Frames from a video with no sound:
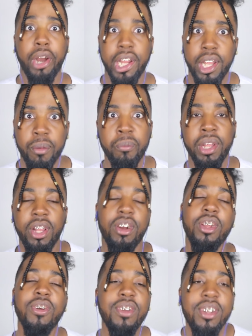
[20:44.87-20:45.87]
pranking
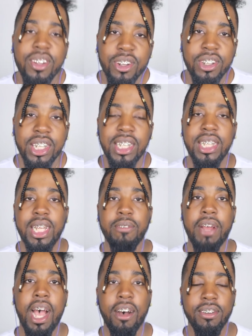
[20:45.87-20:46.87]
beer. Do, you know, just
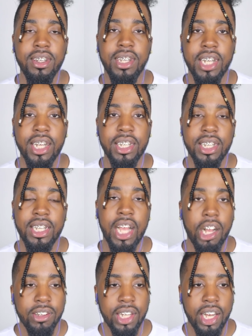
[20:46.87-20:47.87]
step outside, just
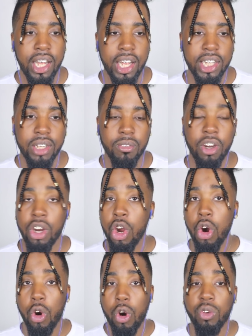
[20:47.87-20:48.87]
outside of ASMR.